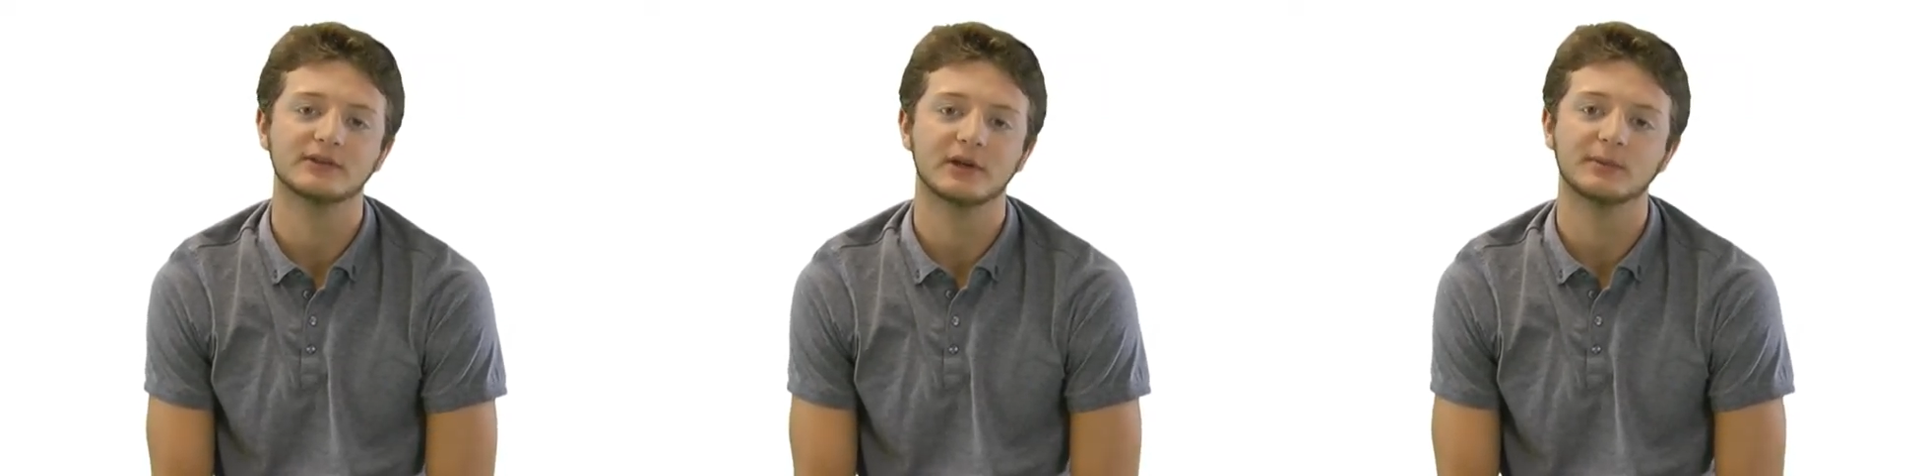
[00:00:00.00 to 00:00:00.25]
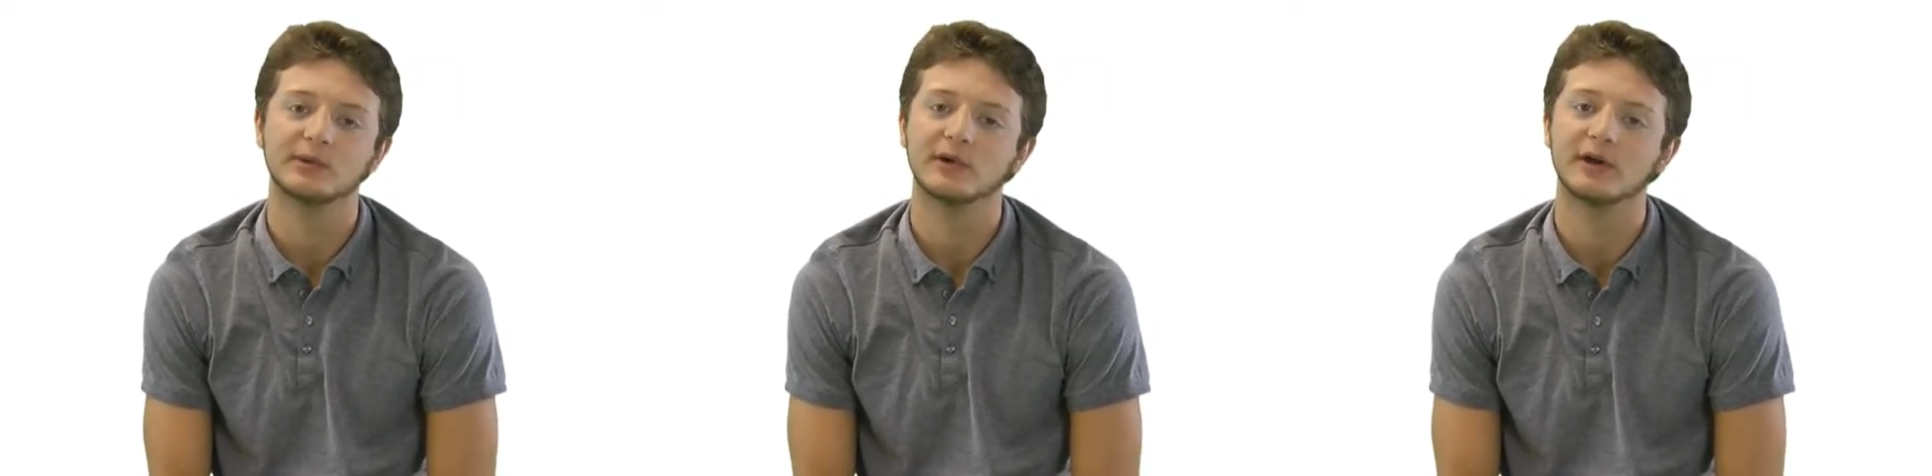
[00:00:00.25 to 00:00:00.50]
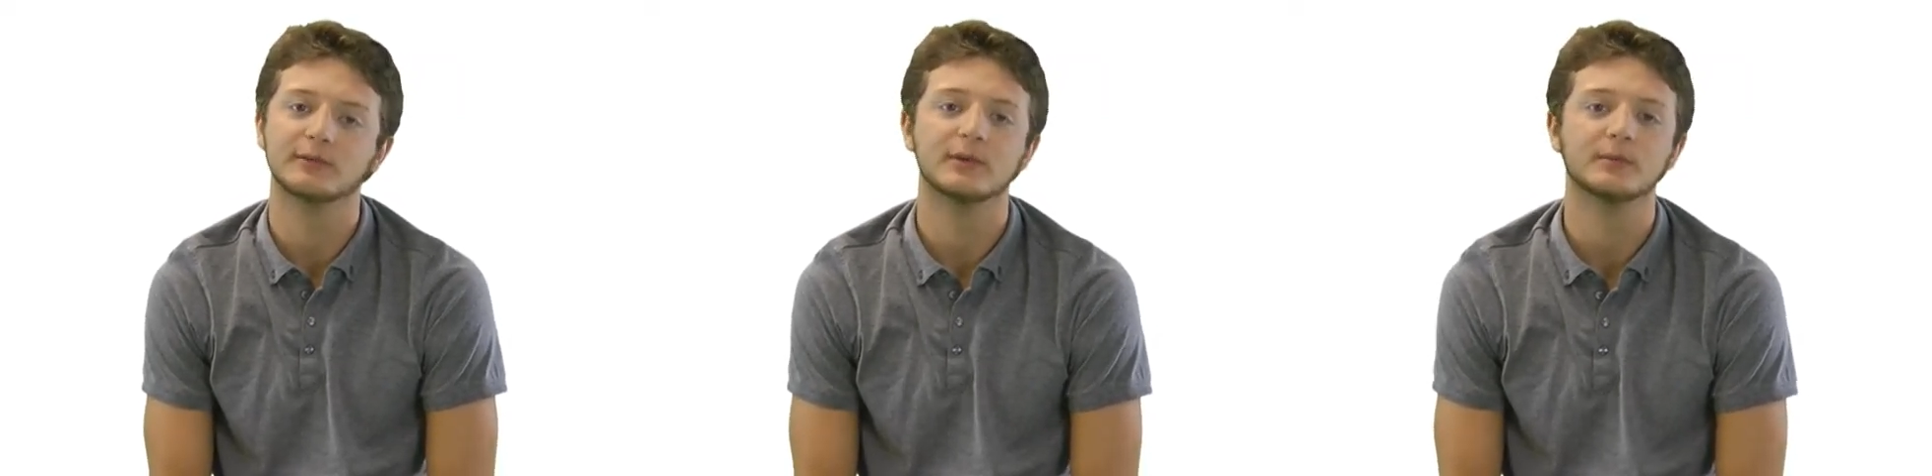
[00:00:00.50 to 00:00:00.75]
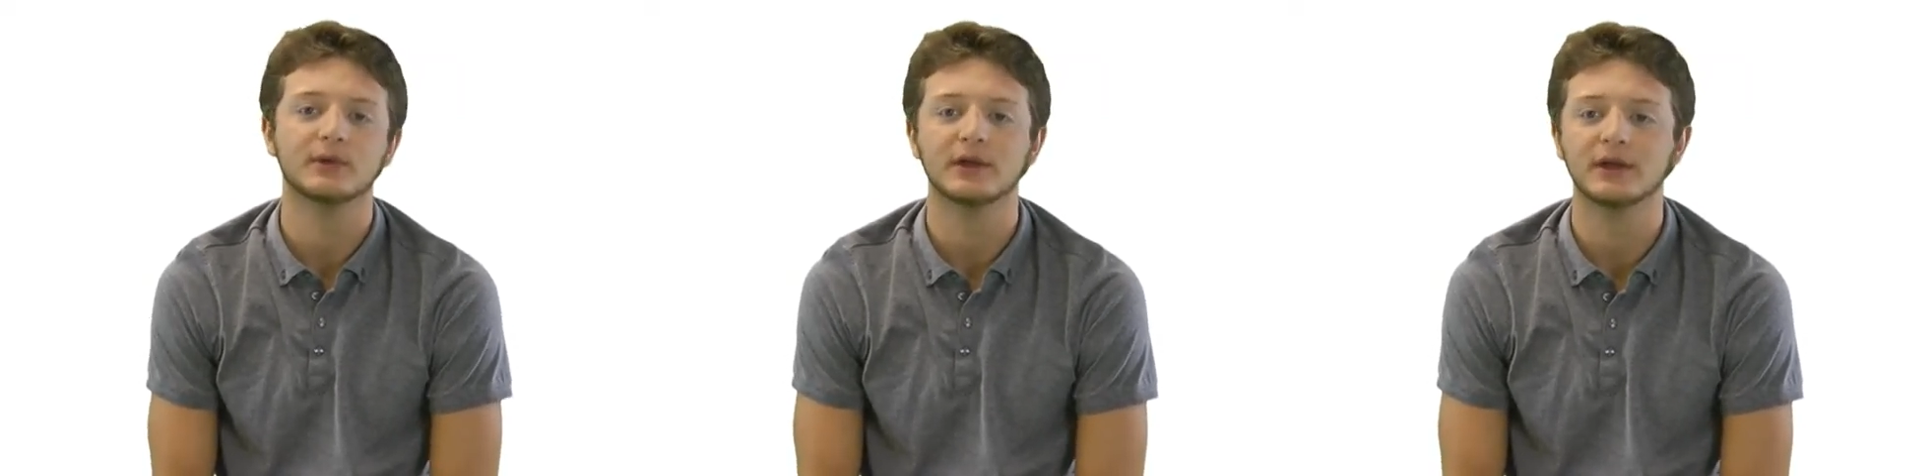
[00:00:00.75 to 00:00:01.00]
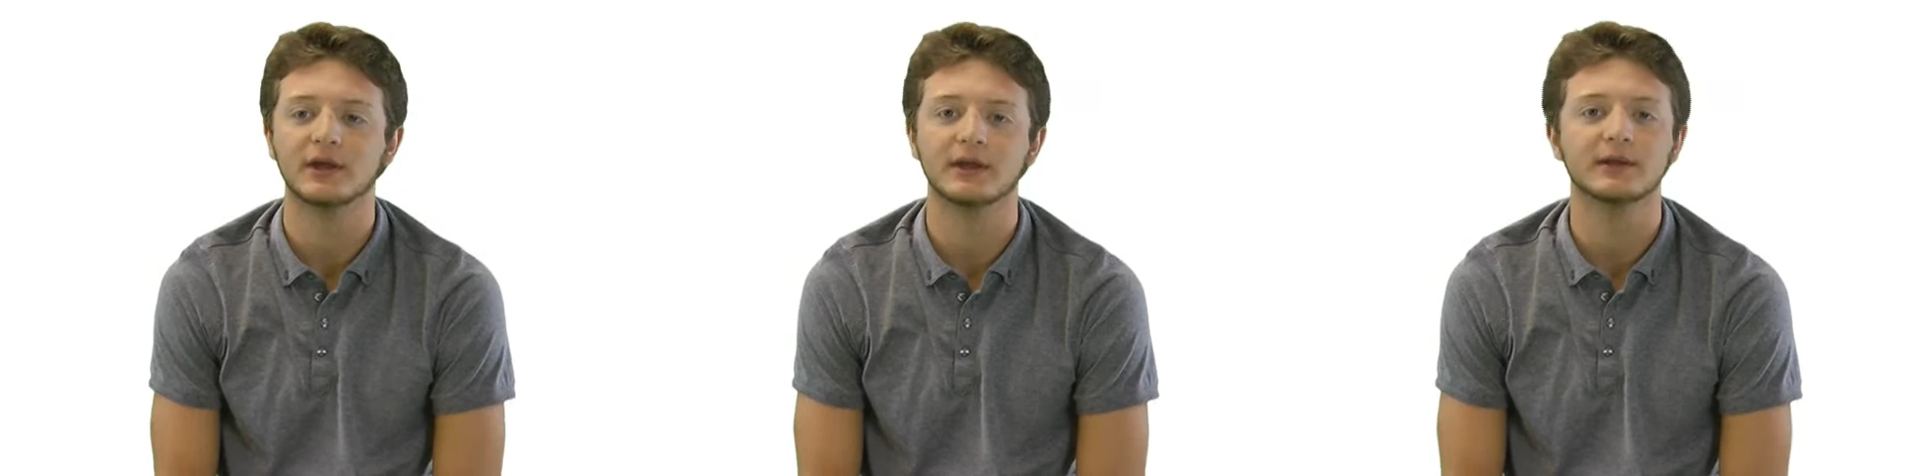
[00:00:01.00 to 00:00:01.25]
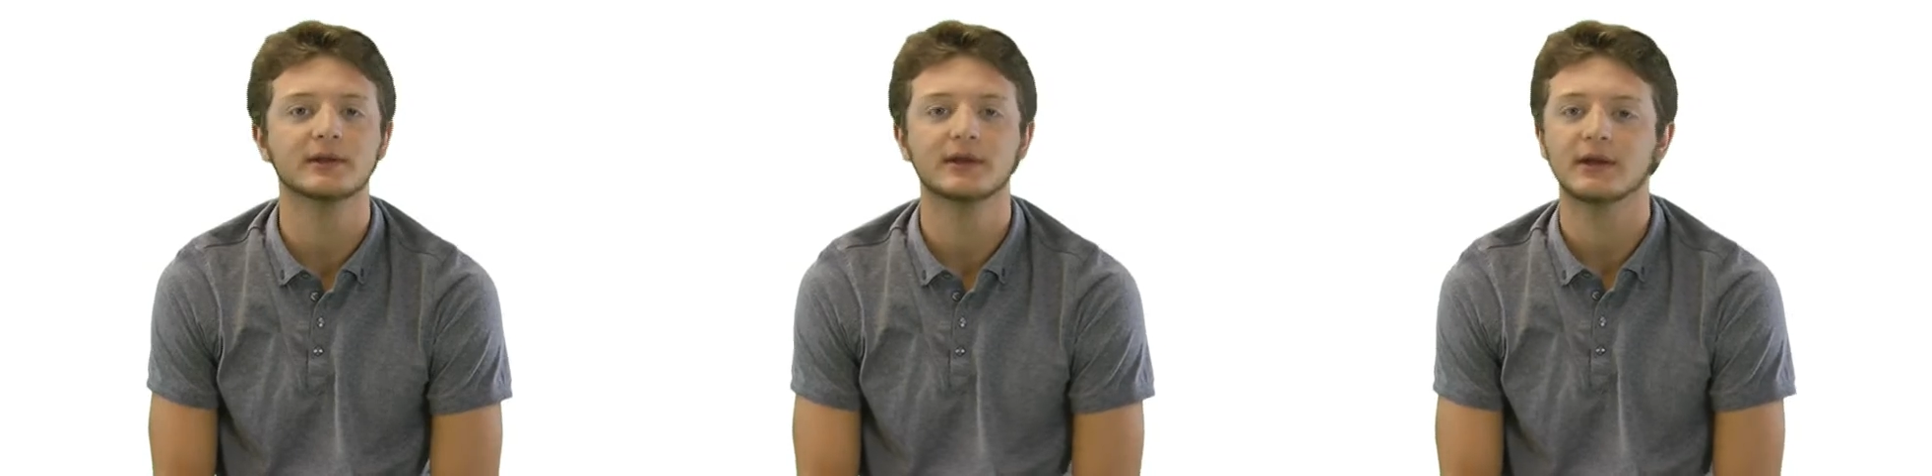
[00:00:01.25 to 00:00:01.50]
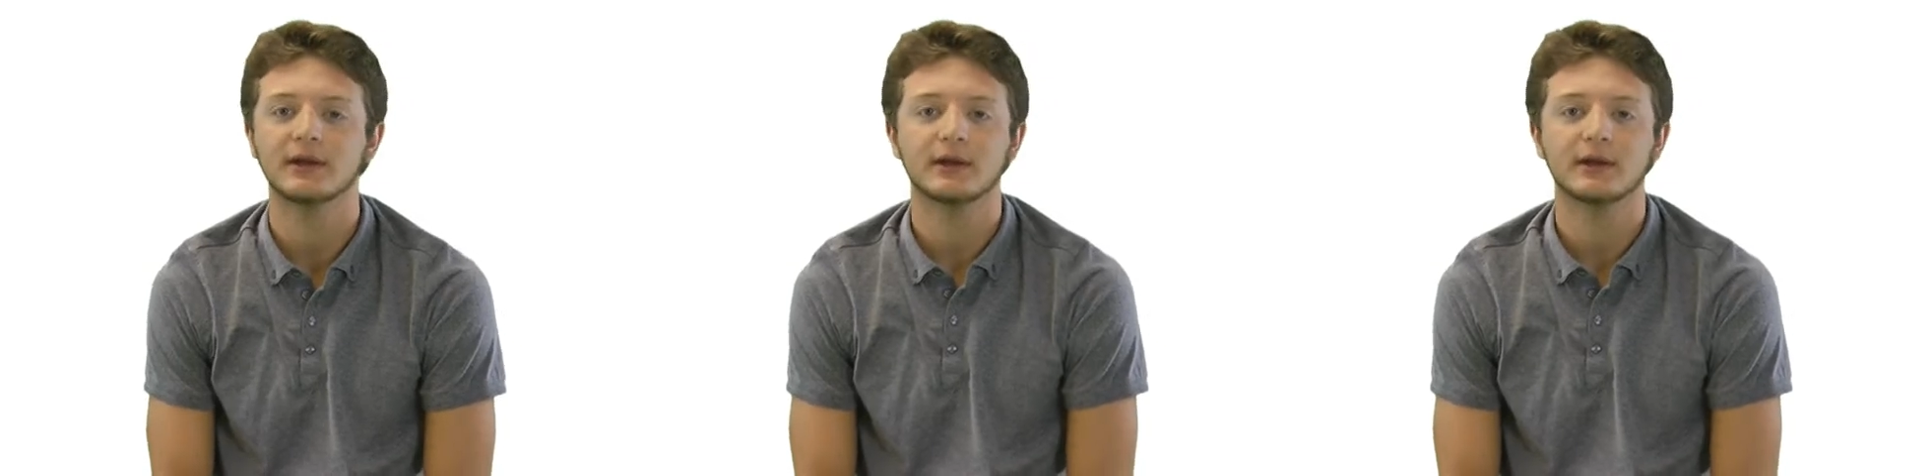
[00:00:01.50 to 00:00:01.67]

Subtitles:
summer where I've been playing